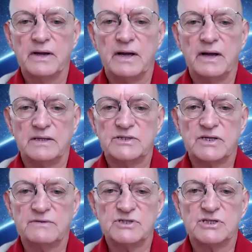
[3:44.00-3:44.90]
And
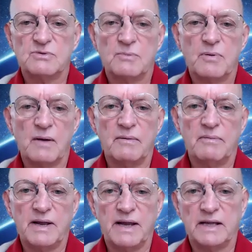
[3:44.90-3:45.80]
services were
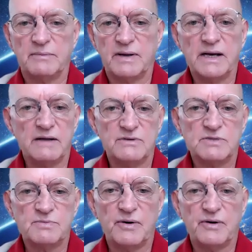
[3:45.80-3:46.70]
probably at the beginning of
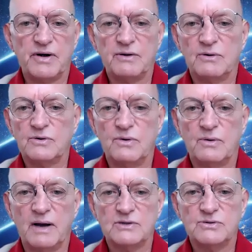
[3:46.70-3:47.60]
this period equal to
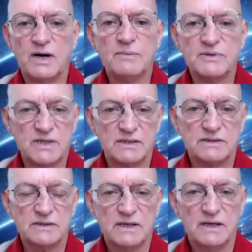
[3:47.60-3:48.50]
about 20%
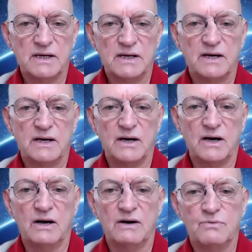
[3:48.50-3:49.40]

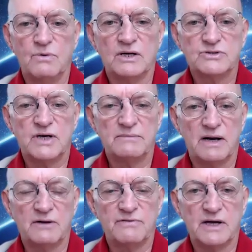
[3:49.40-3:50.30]
of world trade and
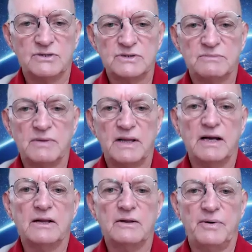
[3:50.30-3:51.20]
manufacturers. And by the
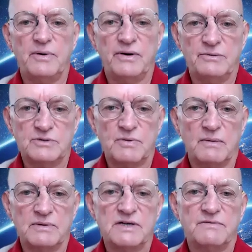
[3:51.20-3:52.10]
end of the period, it was
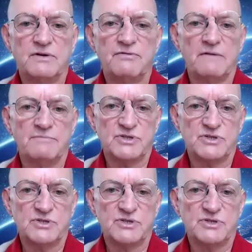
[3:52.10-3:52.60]
probably 75%.